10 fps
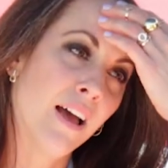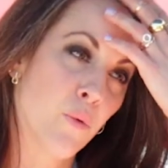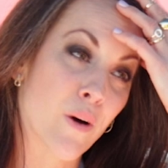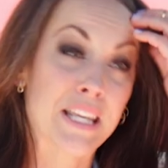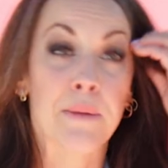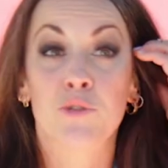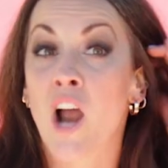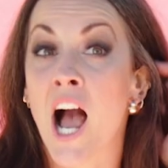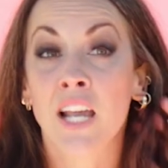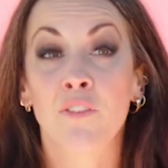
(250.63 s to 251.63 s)
You want to keep
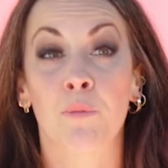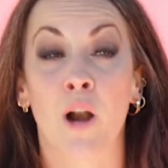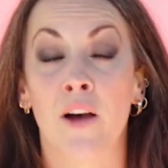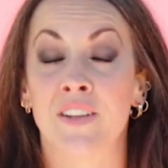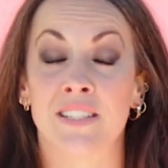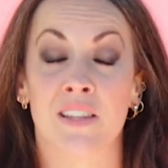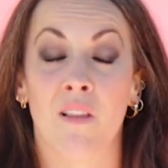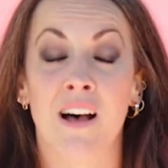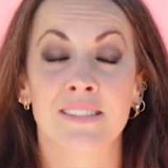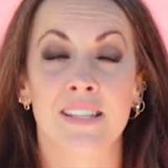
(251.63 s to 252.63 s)
track of your profits and
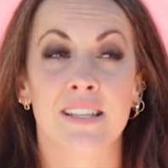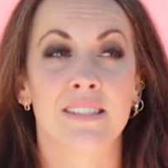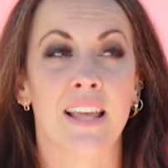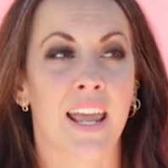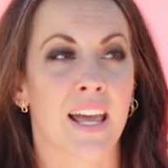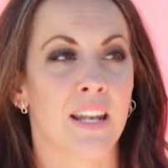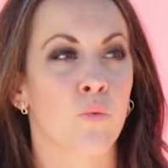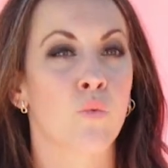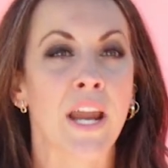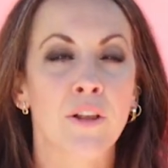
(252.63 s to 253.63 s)
losses
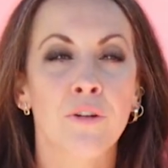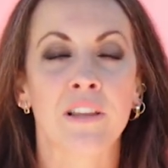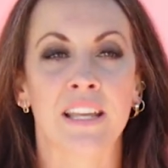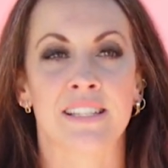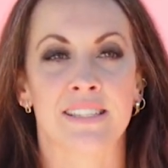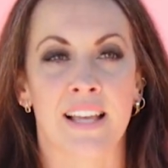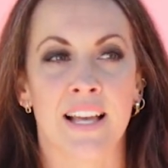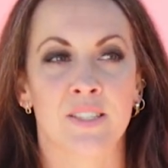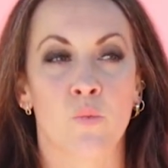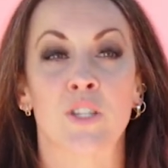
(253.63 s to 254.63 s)
and regularly
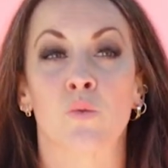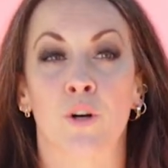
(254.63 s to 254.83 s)
assess what's